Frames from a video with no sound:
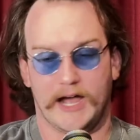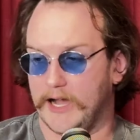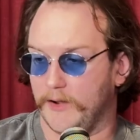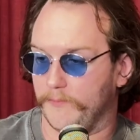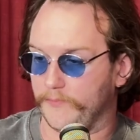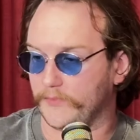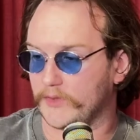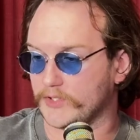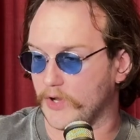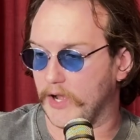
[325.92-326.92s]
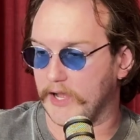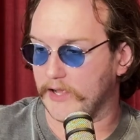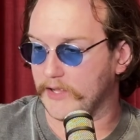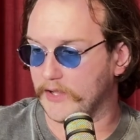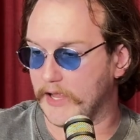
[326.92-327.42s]

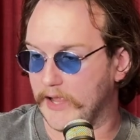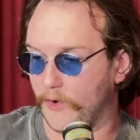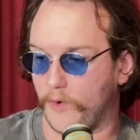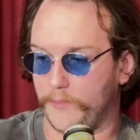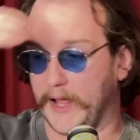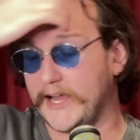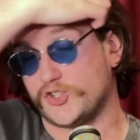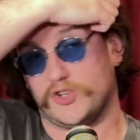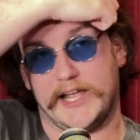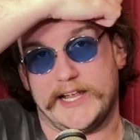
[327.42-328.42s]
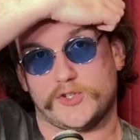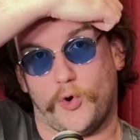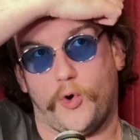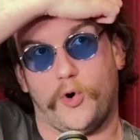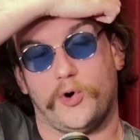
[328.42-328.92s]
Or play extra lands
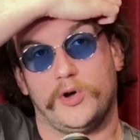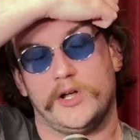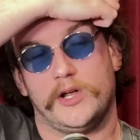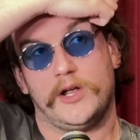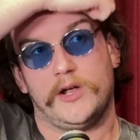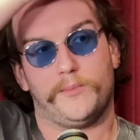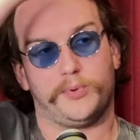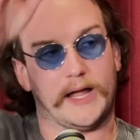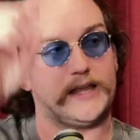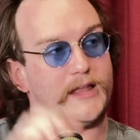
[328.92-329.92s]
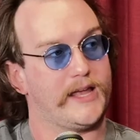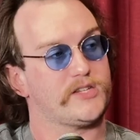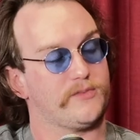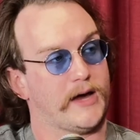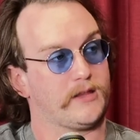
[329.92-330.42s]
or play lands
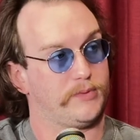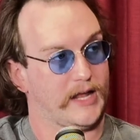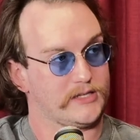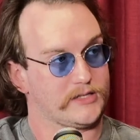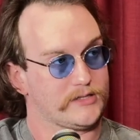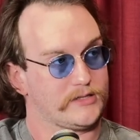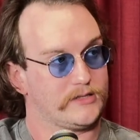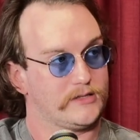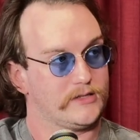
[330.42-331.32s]
from other places.